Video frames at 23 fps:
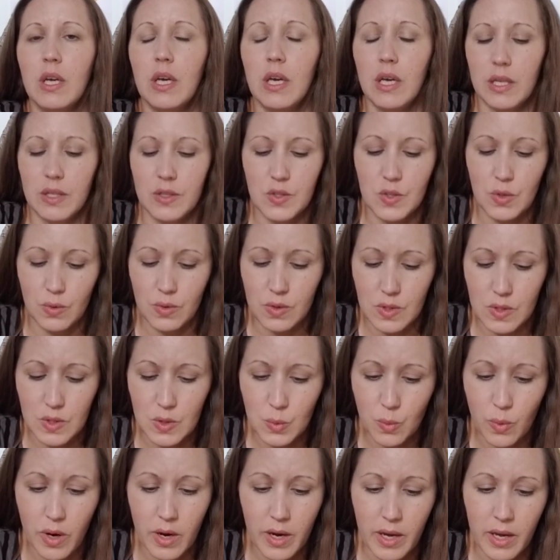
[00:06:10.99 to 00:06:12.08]
And so this is
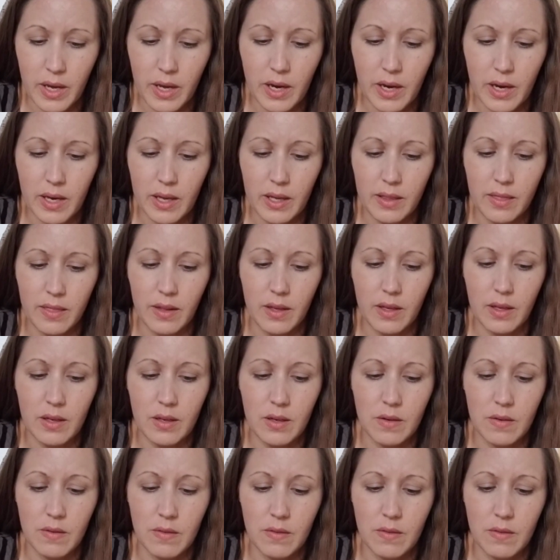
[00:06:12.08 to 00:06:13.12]
why I think